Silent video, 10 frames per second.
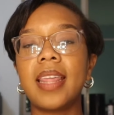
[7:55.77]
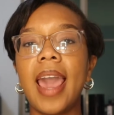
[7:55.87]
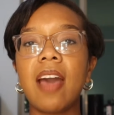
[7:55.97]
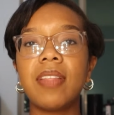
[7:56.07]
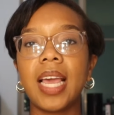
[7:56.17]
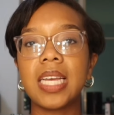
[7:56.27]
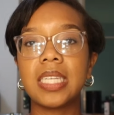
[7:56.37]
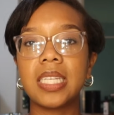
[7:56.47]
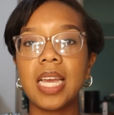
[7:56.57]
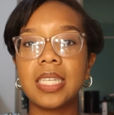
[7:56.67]
they have like a
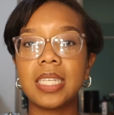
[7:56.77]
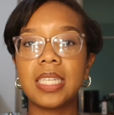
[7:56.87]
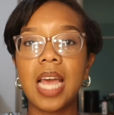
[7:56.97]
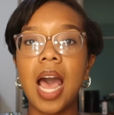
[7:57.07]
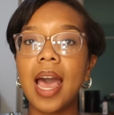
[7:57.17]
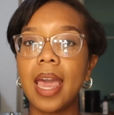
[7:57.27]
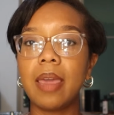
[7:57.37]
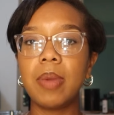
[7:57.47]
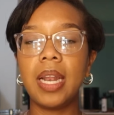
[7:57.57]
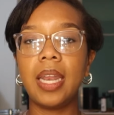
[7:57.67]
set
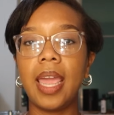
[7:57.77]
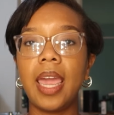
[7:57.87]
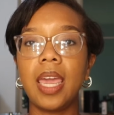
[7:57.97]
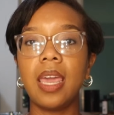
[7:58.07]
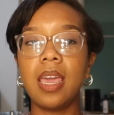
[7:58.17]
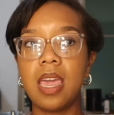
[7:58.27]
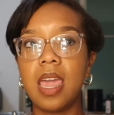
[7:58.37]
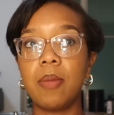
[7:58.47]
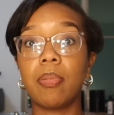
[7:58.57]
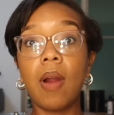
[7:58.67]
time and date
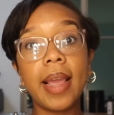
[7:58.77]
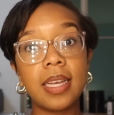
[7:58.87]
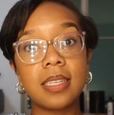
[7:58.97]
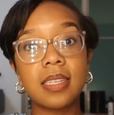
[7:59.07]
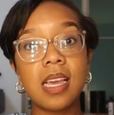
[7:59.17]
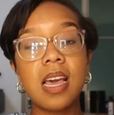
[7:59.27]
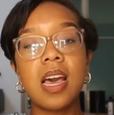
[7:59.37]
and price